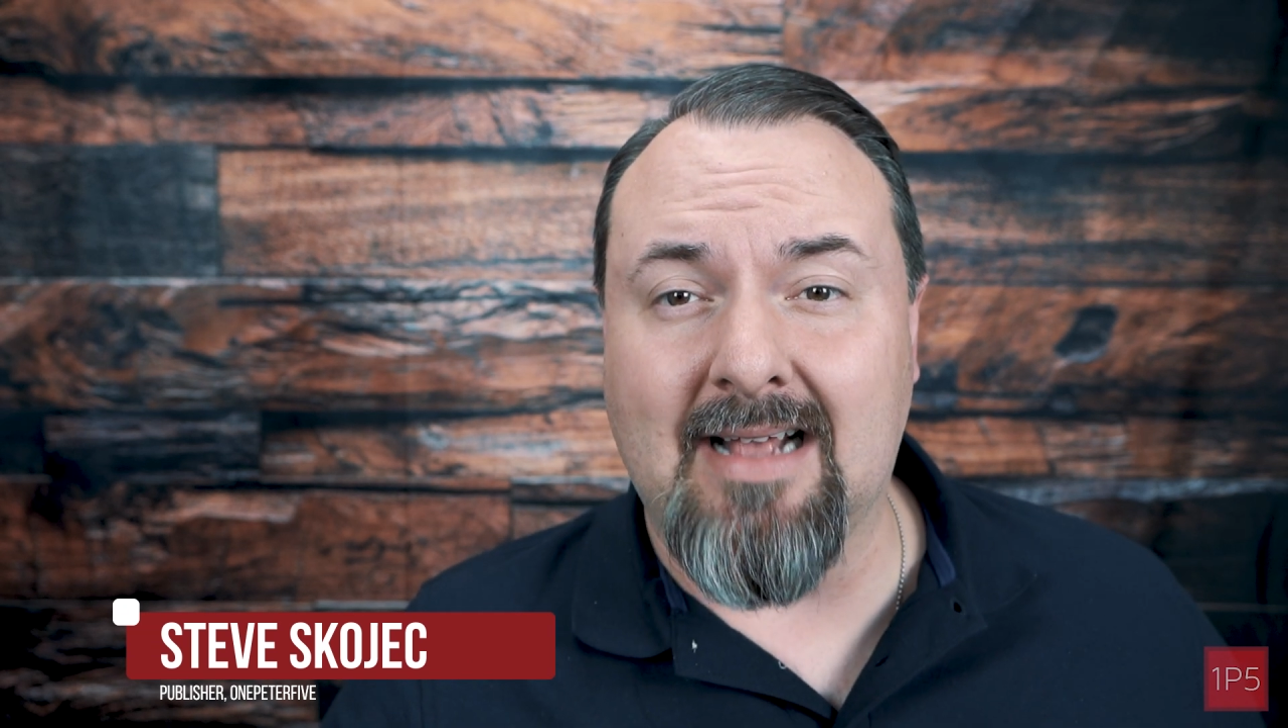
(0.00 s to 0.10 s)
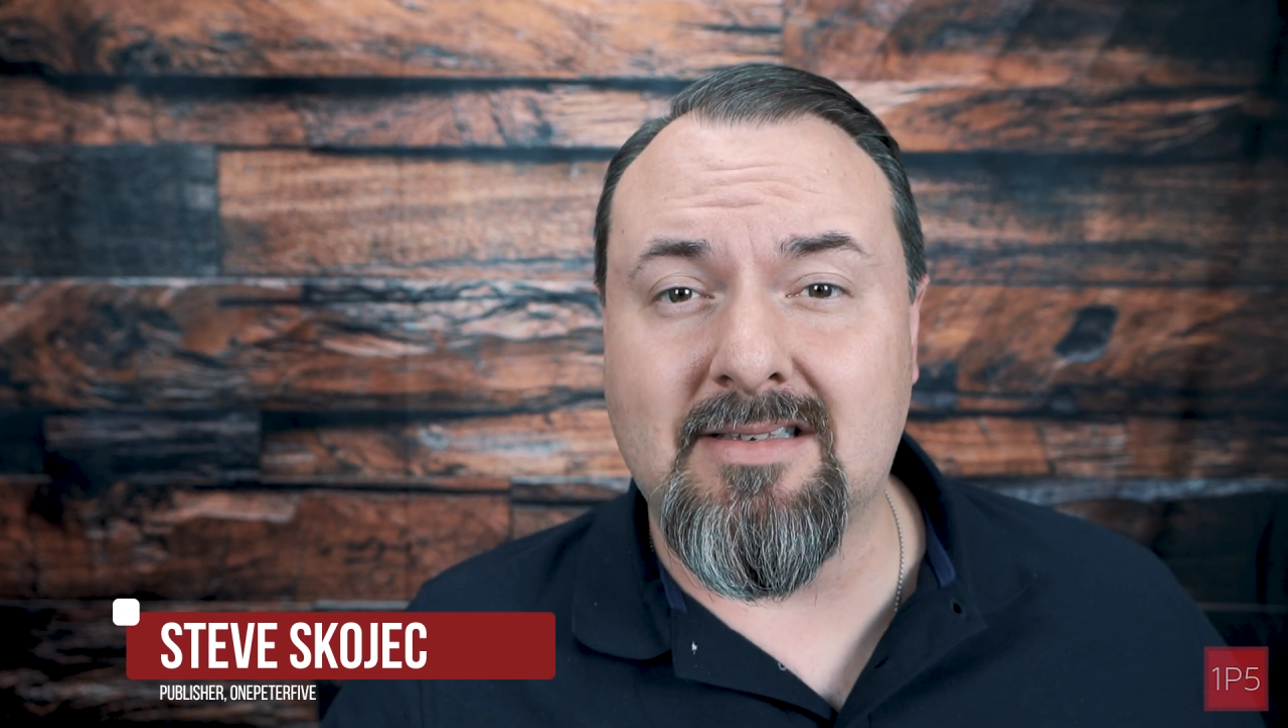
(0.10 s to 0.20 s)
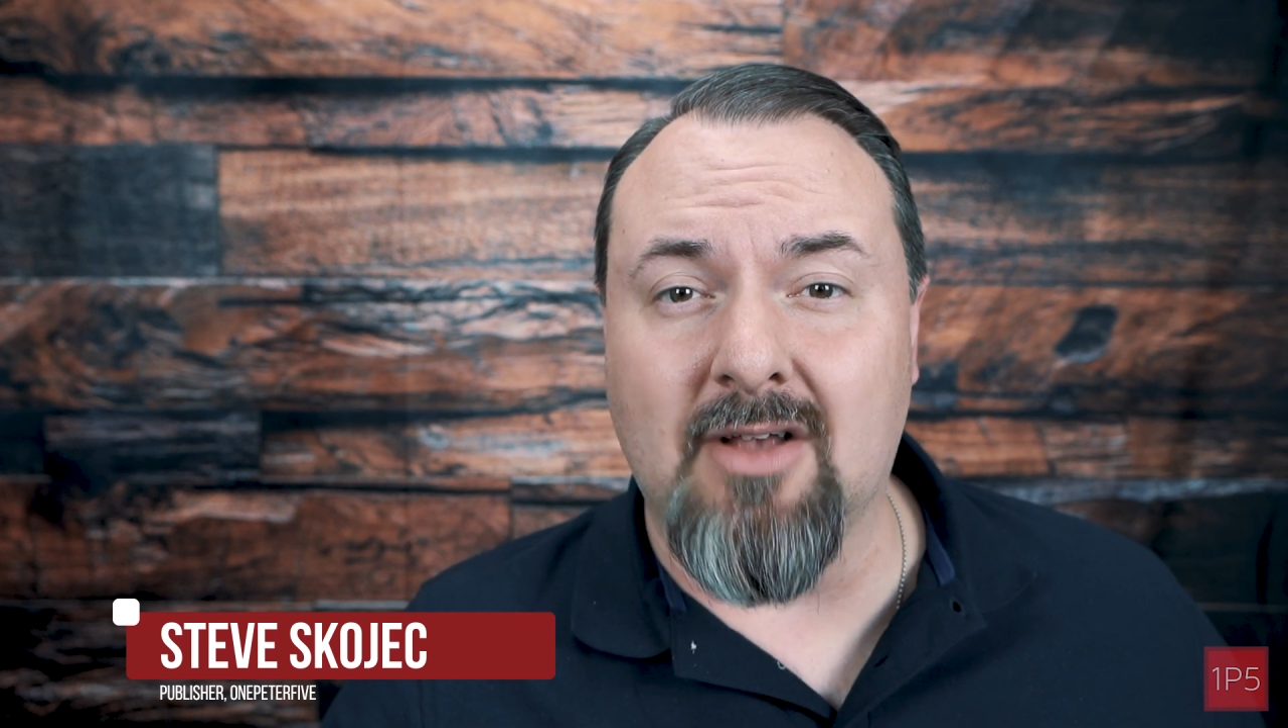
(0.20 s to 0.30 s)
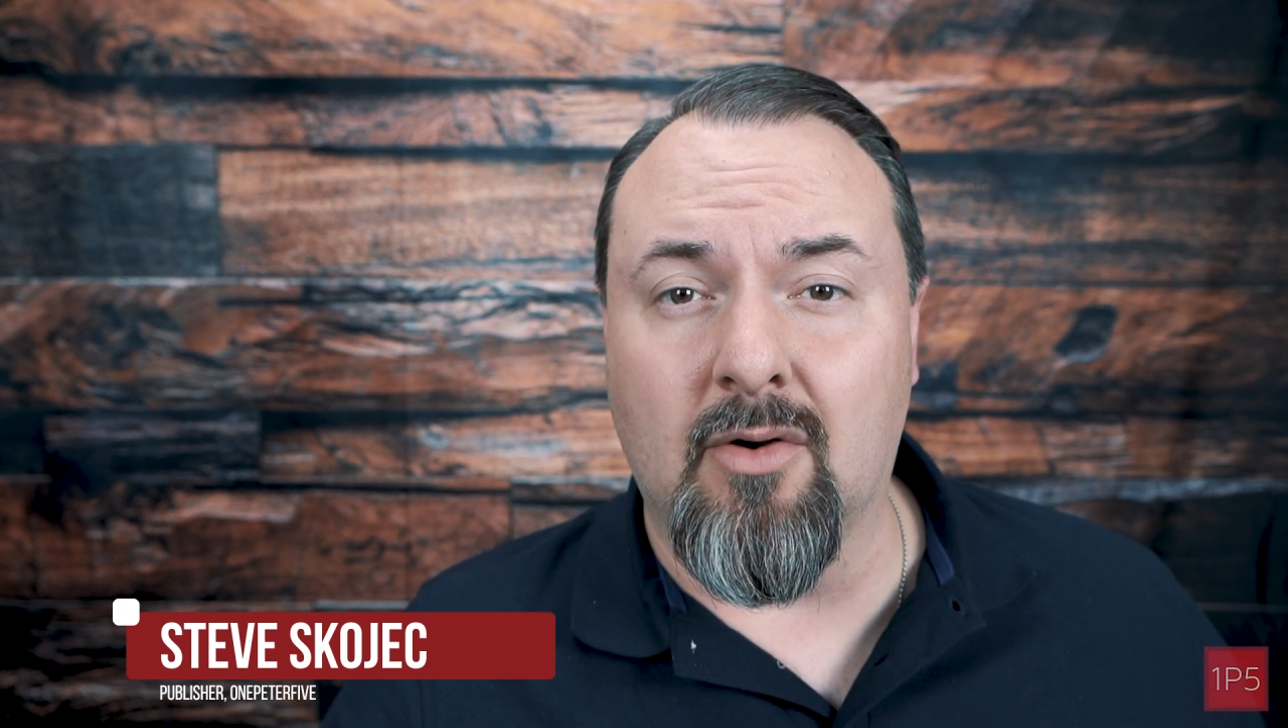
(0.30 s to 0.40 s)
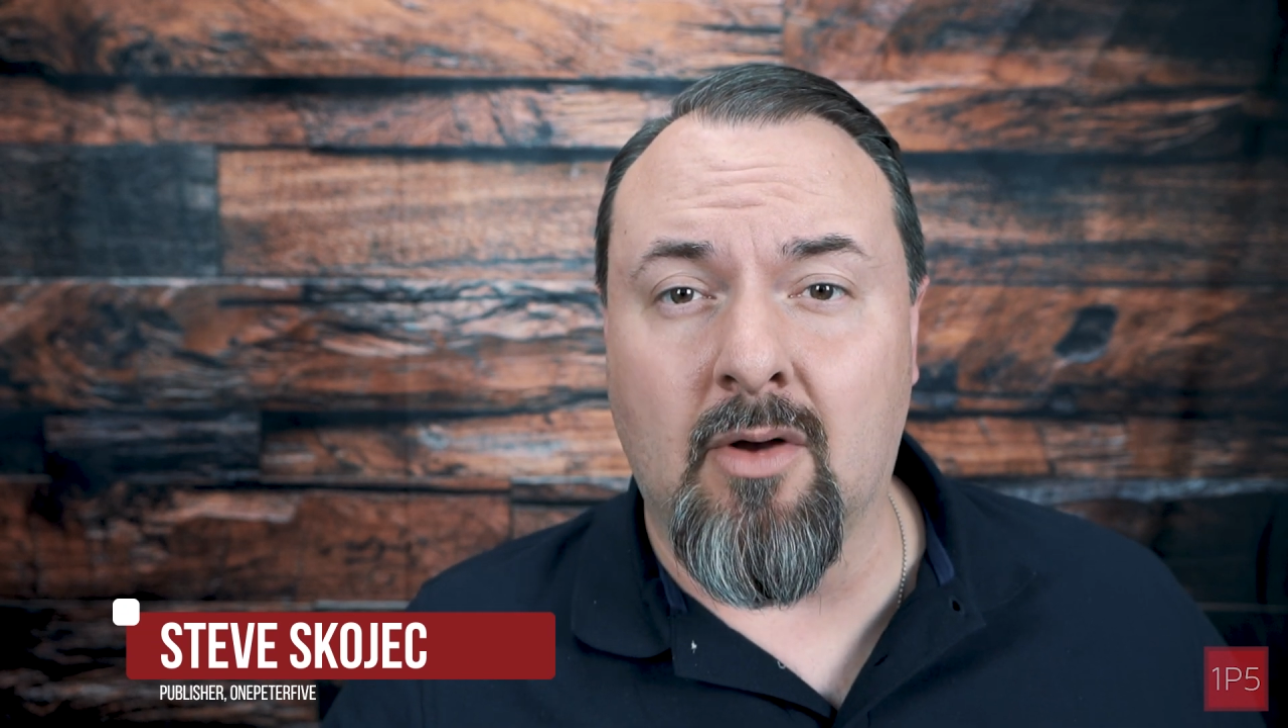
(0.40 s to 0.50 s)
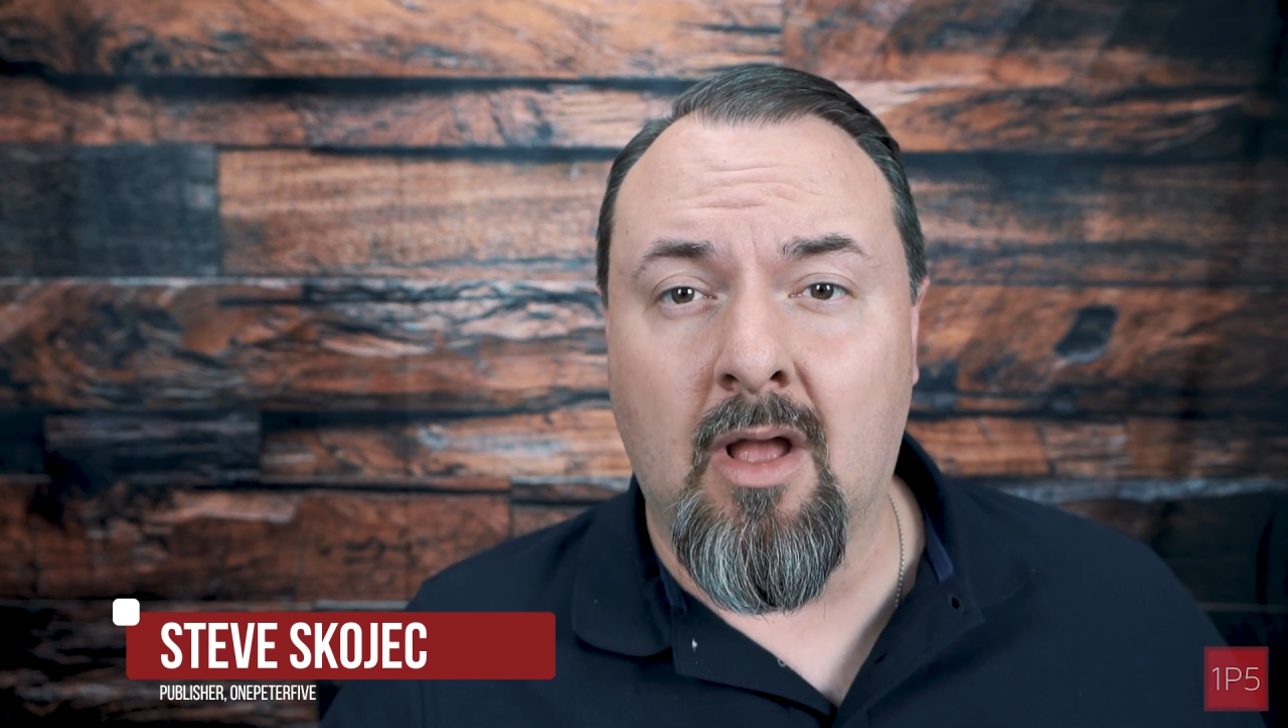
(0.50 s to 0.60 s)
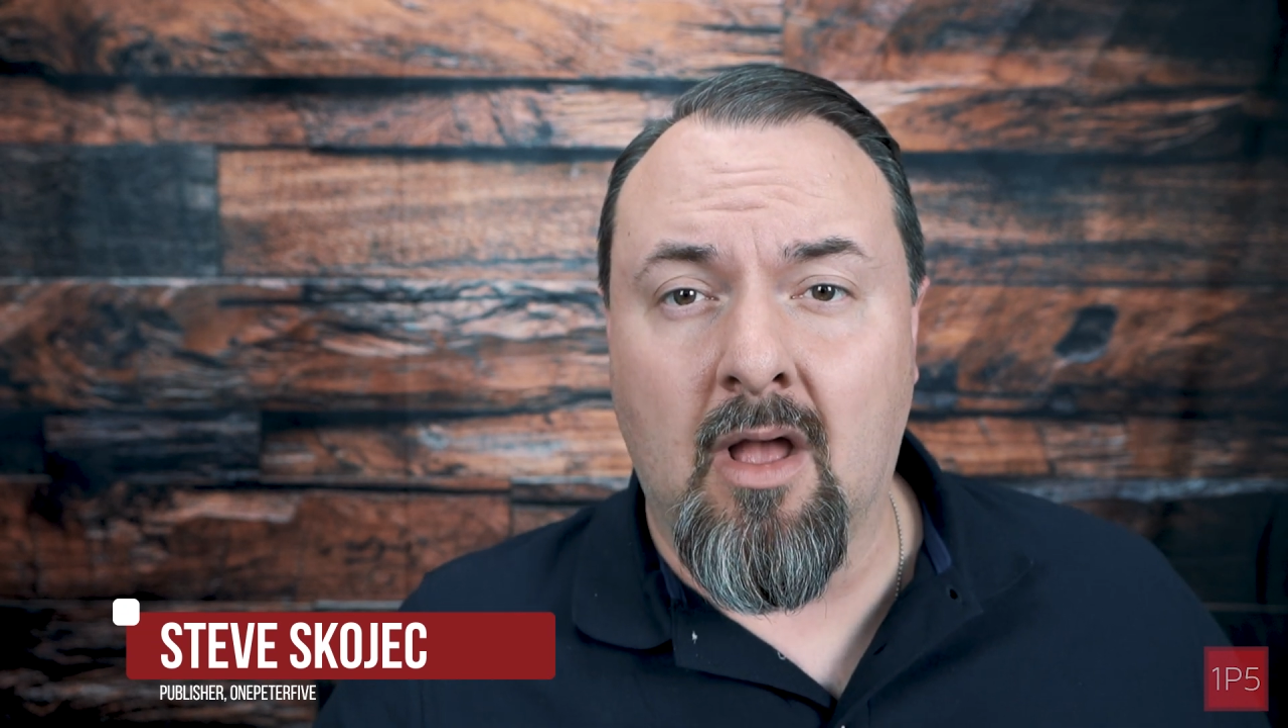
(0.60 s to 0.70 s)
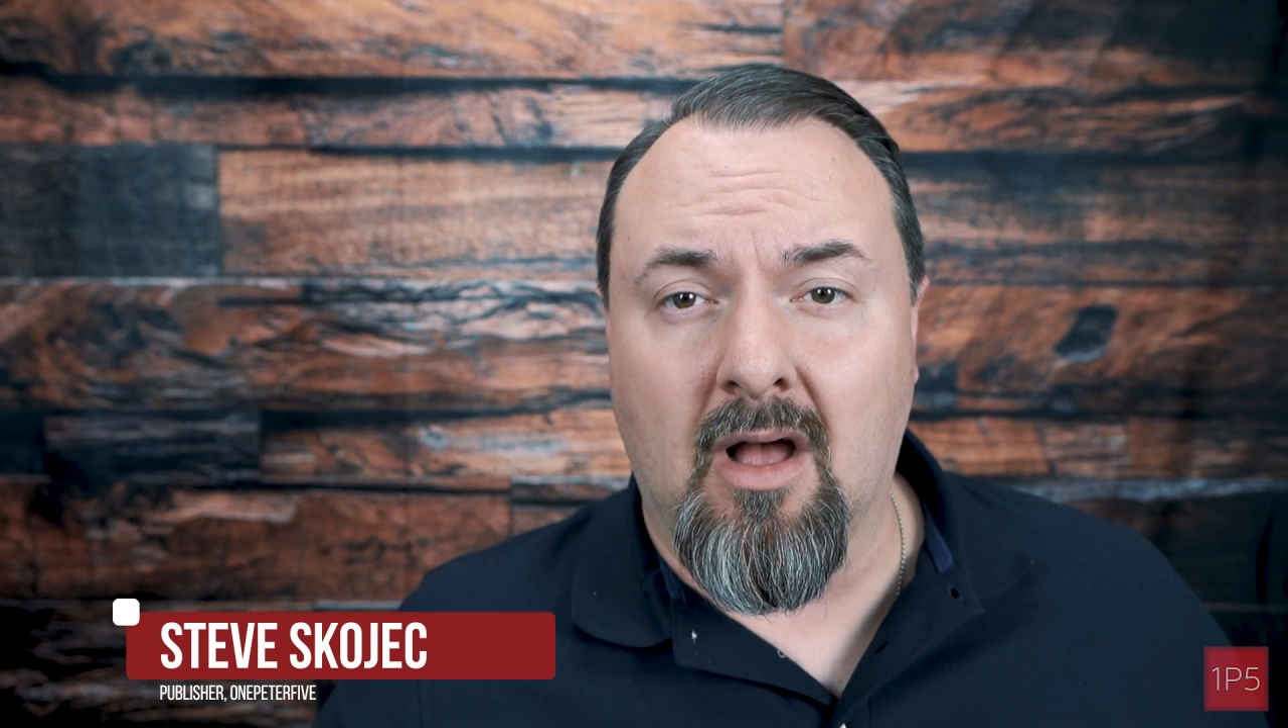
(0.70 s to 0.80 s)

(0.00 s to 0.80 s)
so